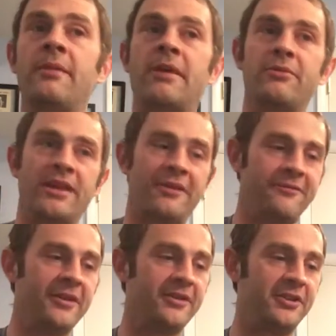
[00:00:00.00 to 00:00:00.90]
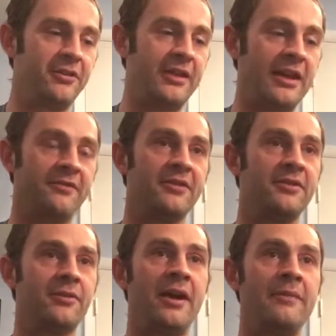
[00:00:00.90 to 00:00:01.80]
by the way, that fingering you don't have to
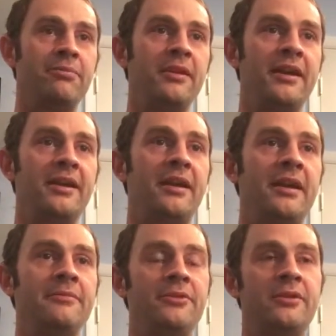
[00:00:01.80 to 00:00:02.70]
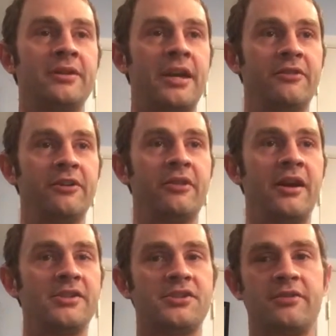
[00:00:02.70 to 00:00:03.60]
do. I play it, I do kind of a
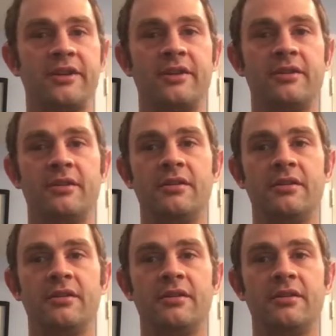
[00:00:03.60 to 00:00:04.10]
cross string.